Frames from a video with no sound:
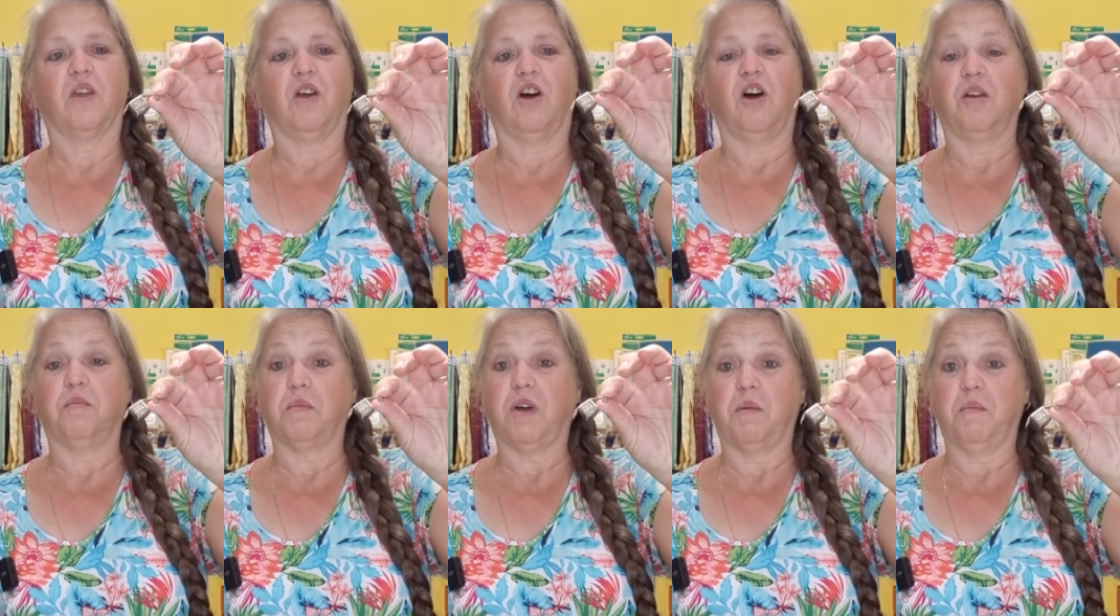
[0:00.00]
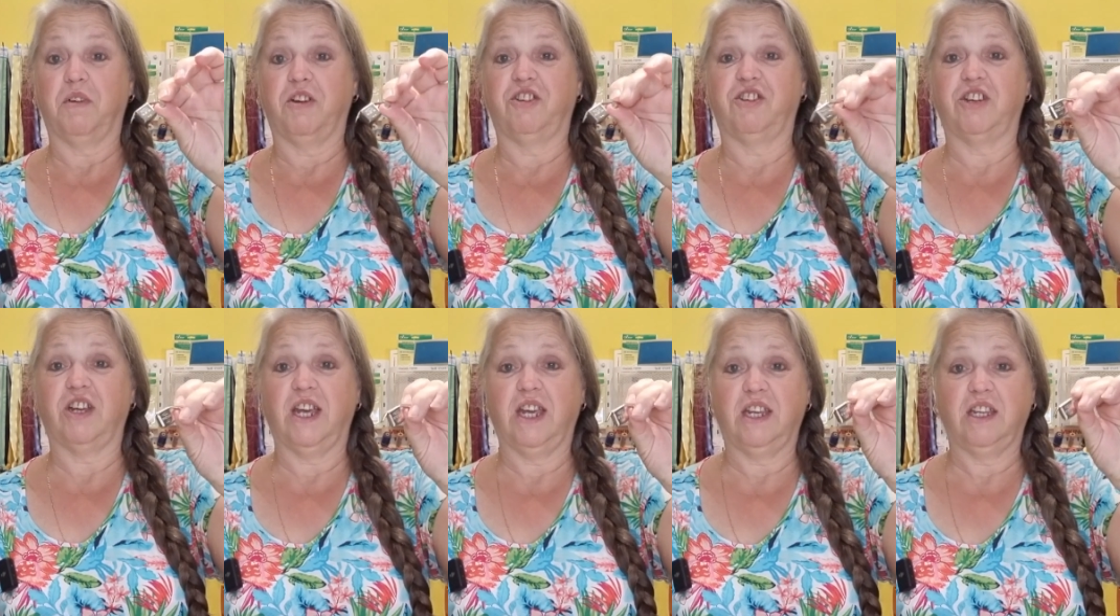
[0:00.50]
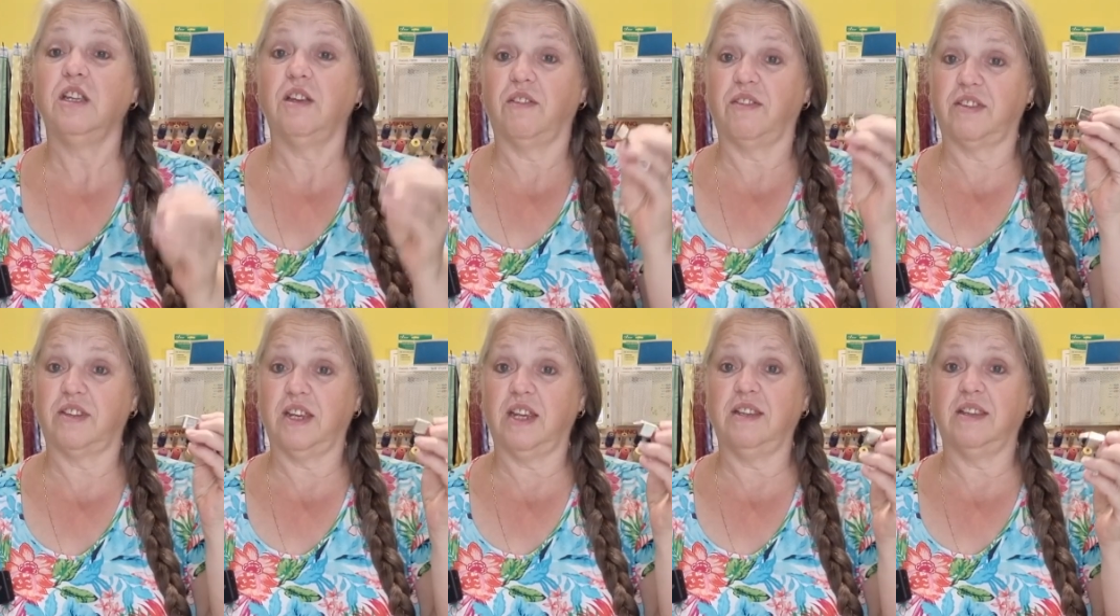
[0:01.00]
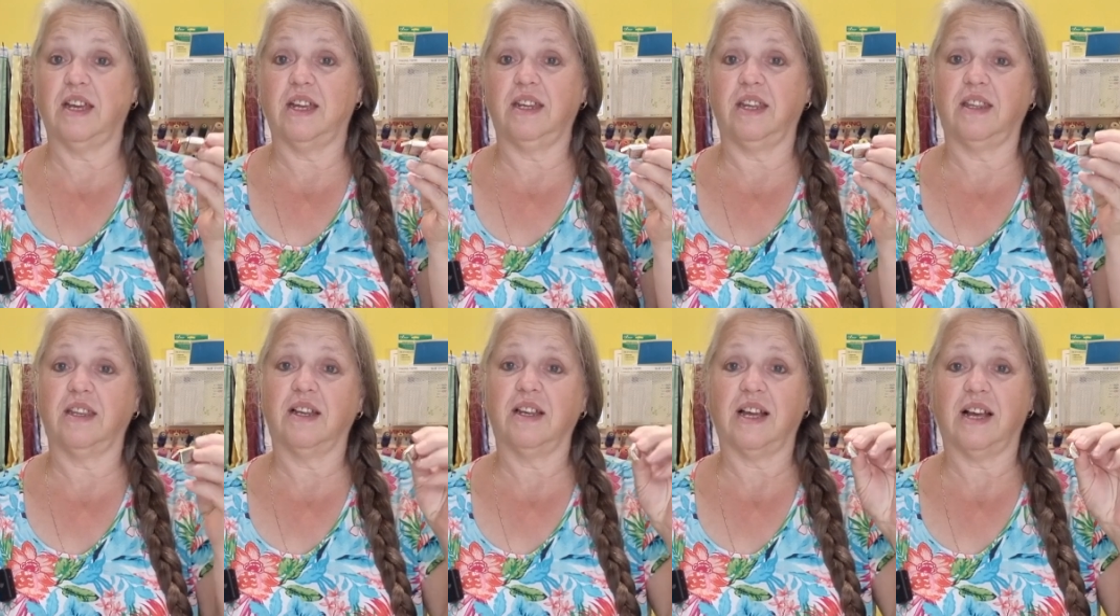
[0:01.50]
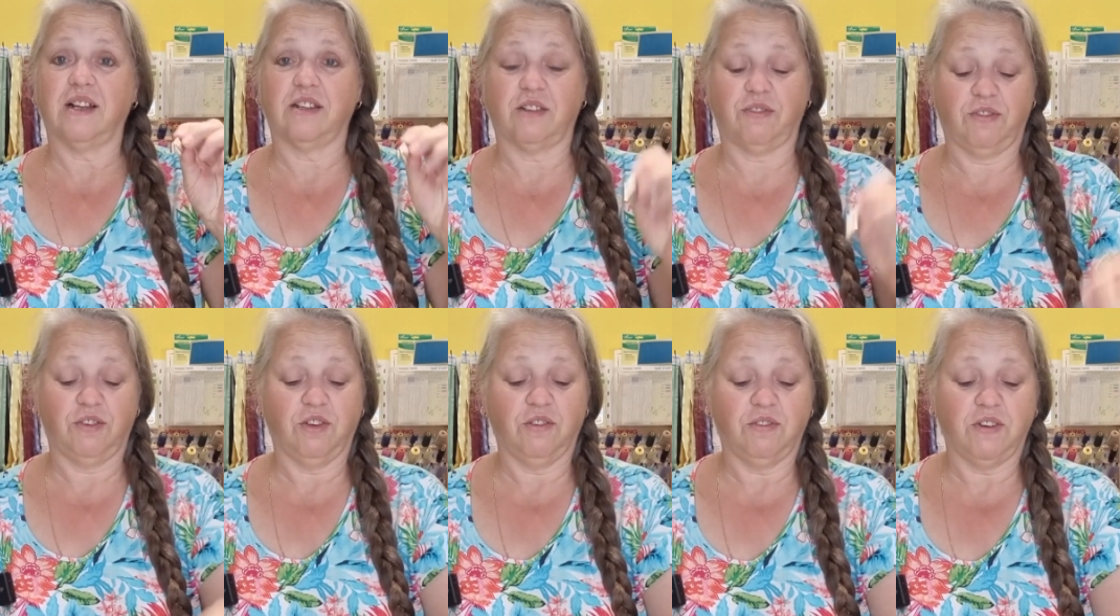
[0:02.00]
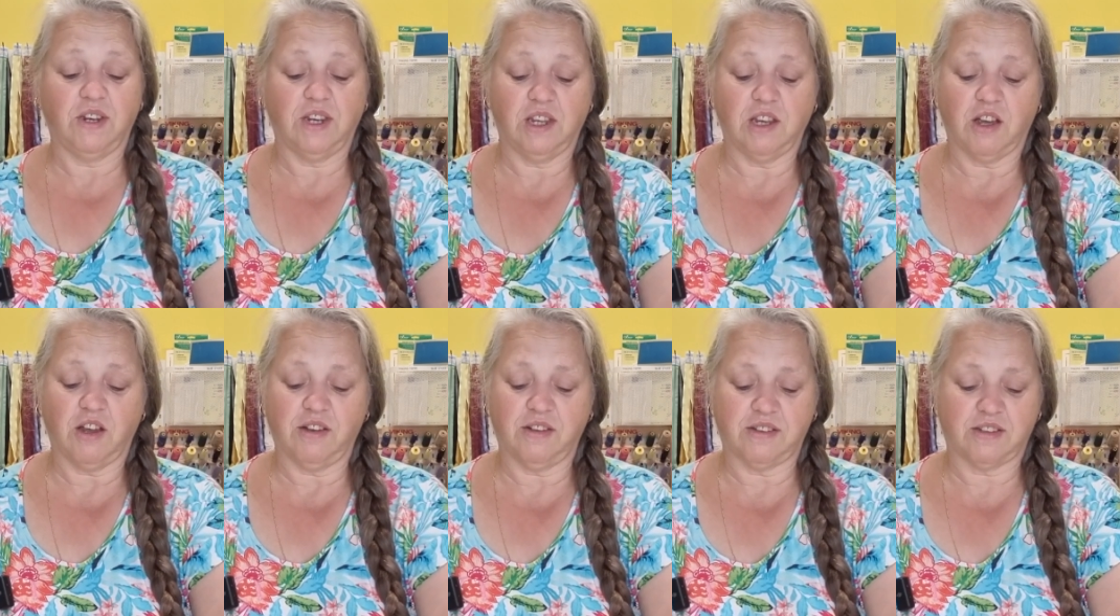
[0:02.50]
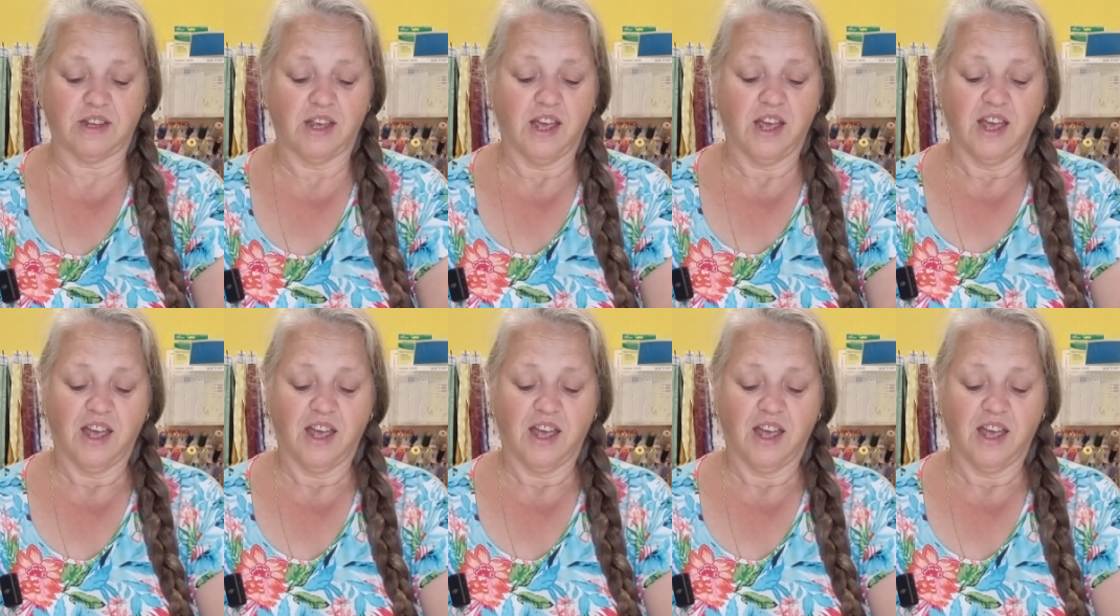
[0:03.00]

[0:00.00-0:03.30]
on my machine. You've seen that in the last few videos.